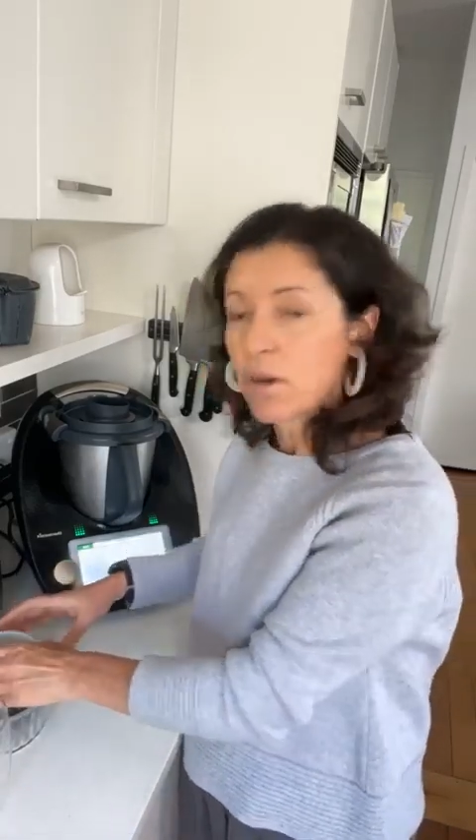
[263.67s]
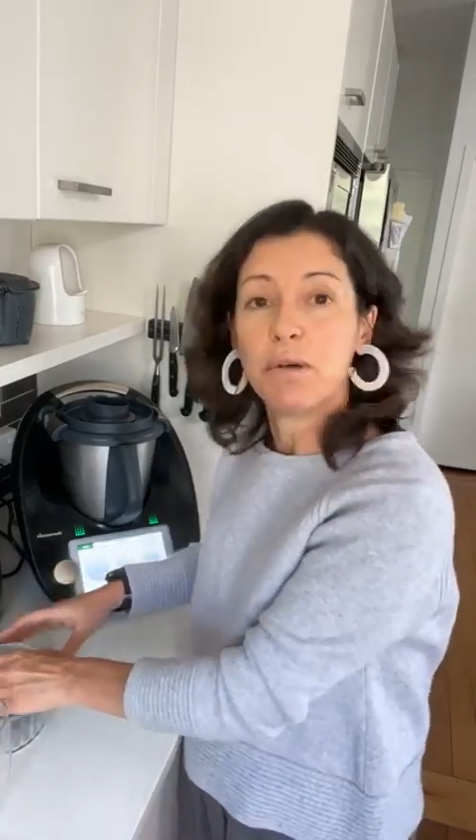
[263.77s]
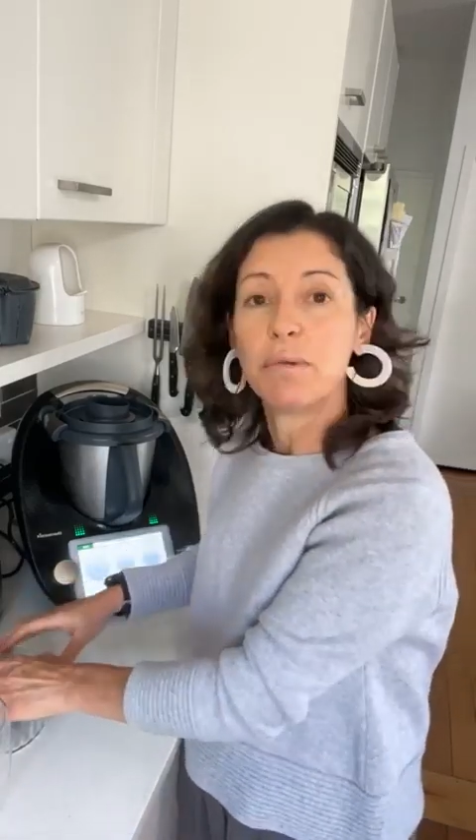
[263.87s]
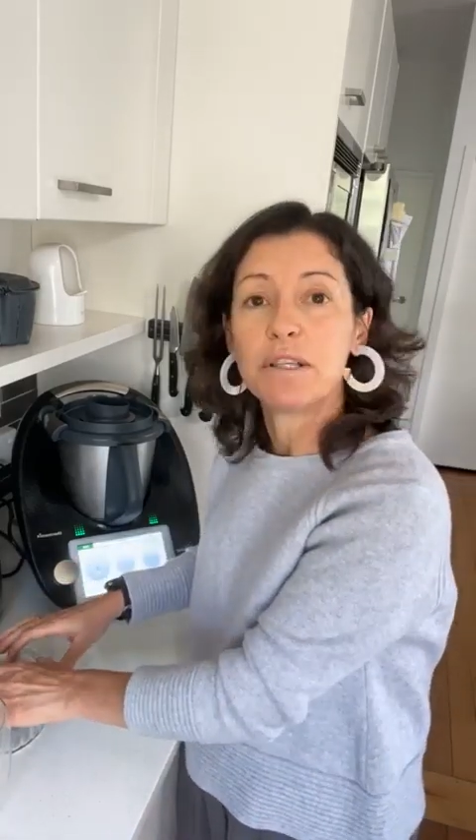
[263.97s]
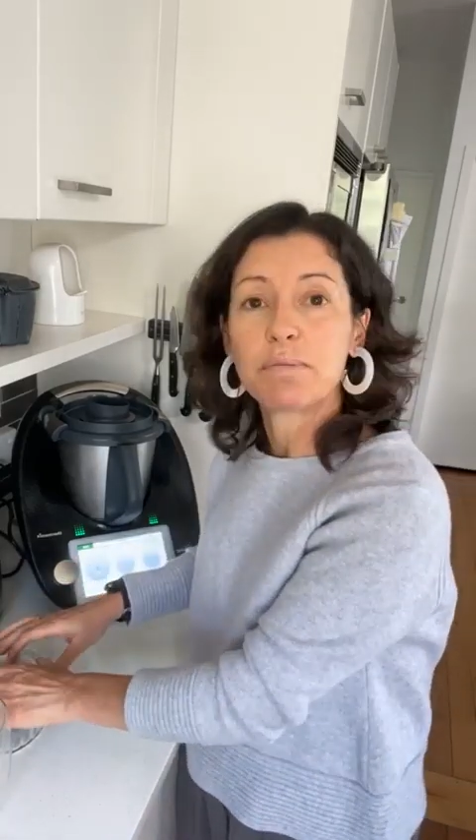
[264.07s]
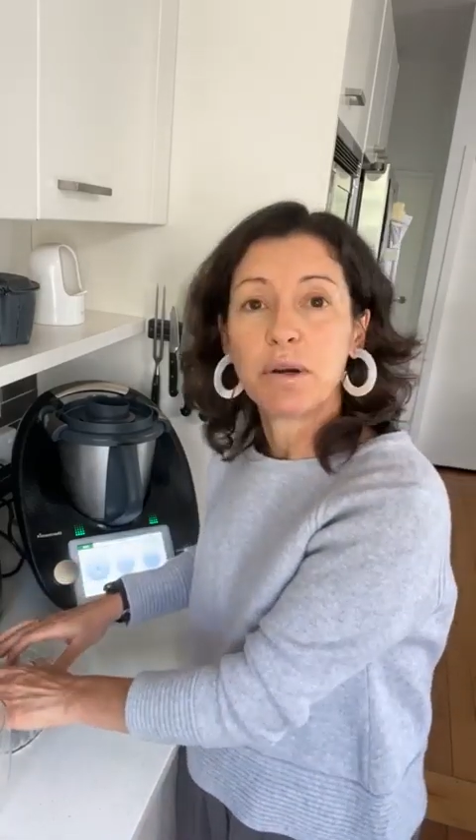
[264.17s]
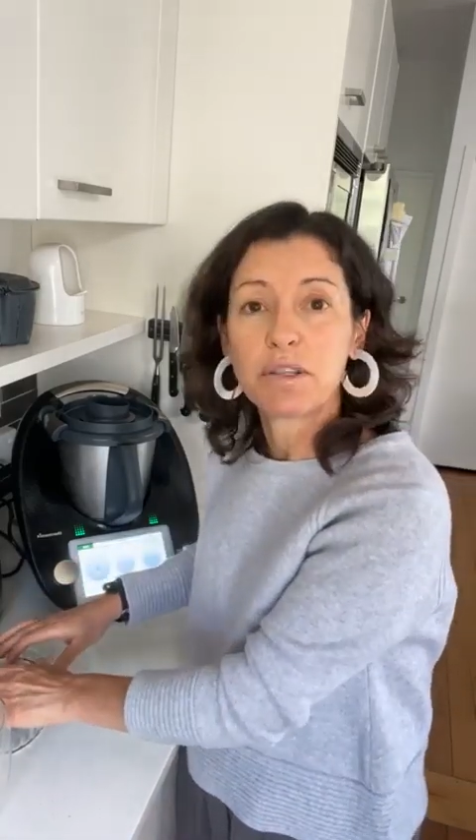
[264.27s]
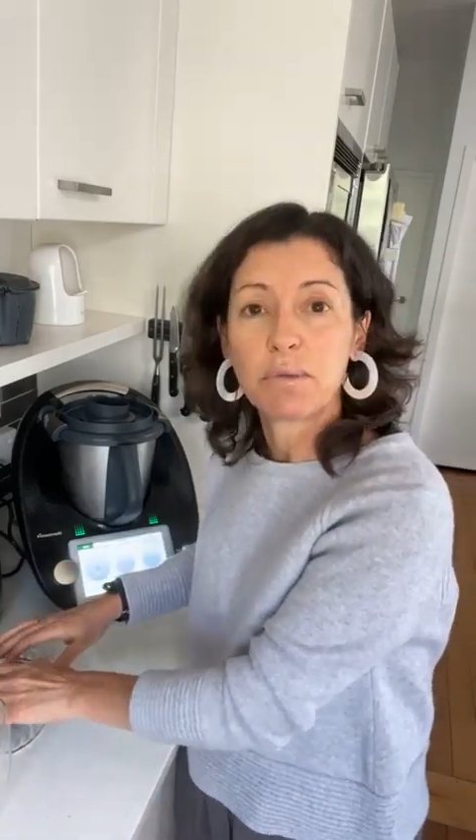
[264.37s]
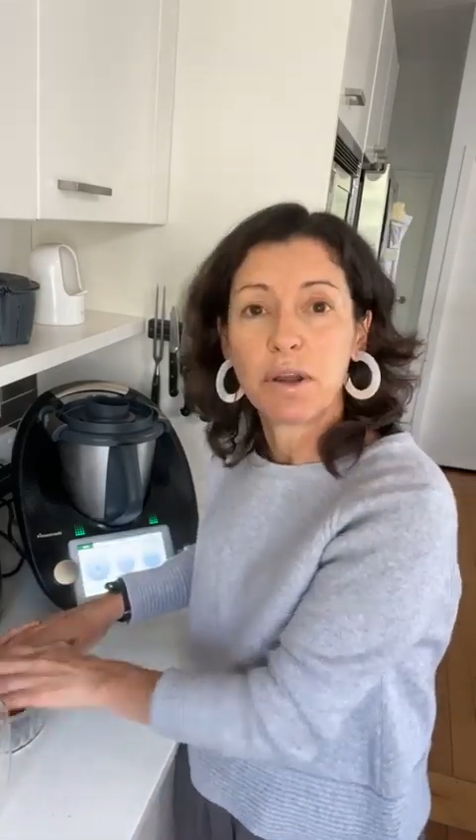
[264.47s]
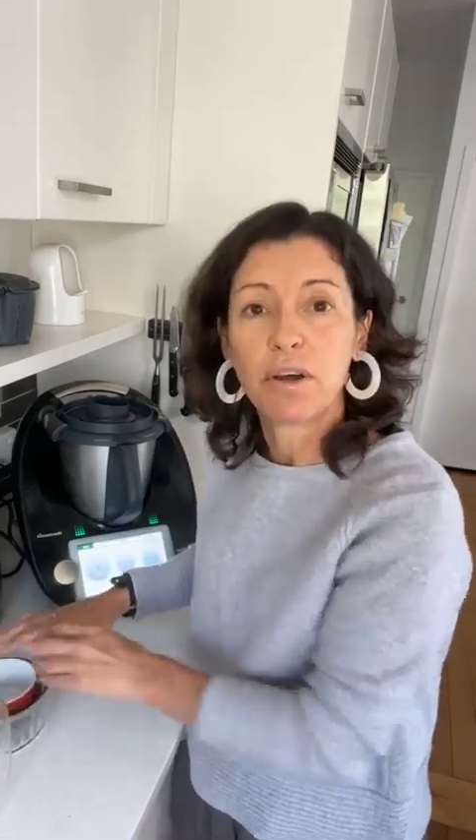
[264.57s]
comments
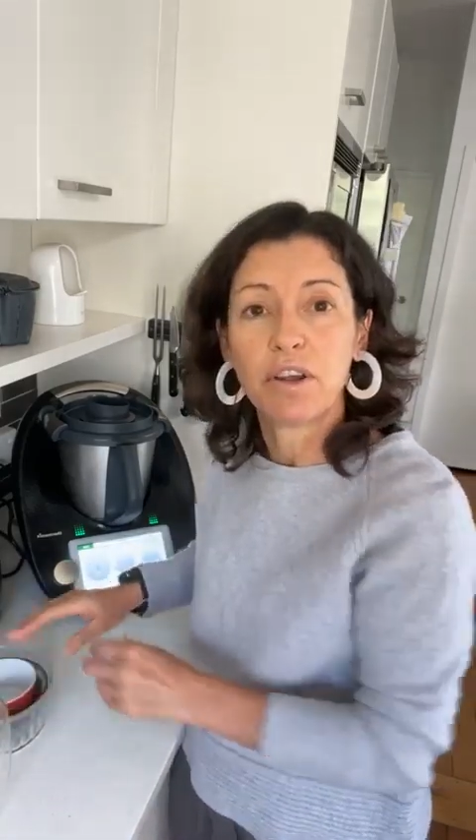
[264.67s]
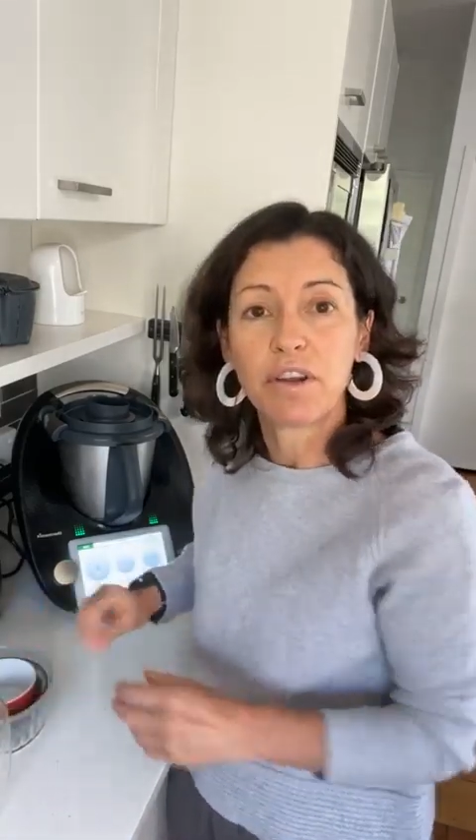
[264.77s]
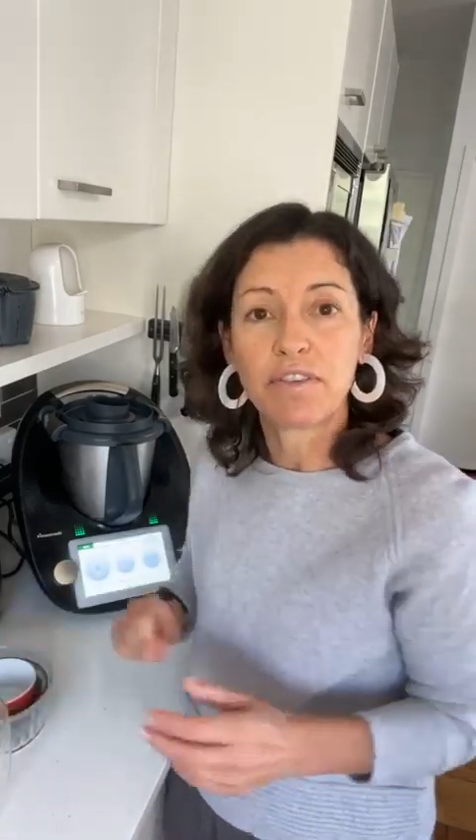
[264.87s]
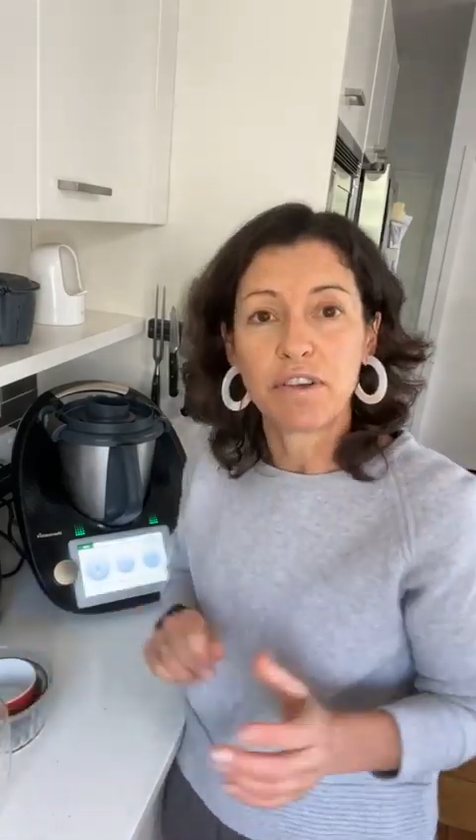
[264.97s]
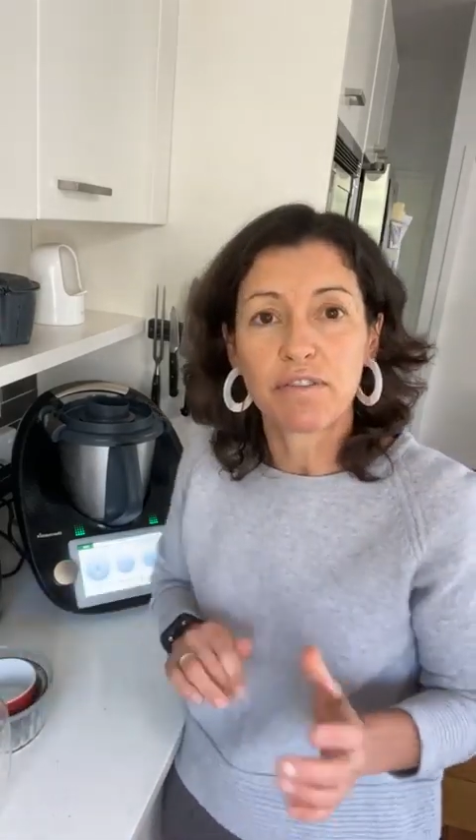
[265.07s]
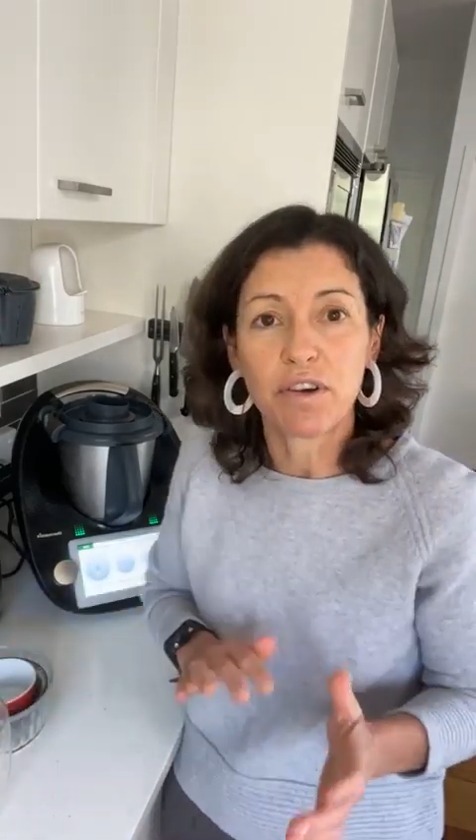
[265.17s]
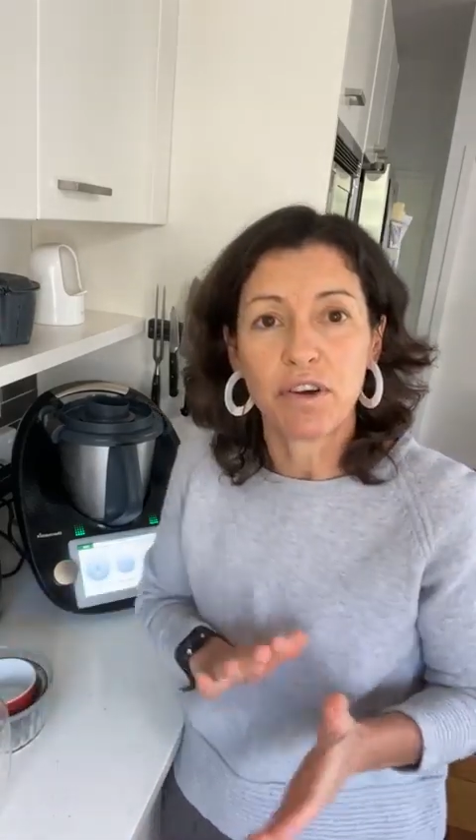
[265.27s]
box below if you've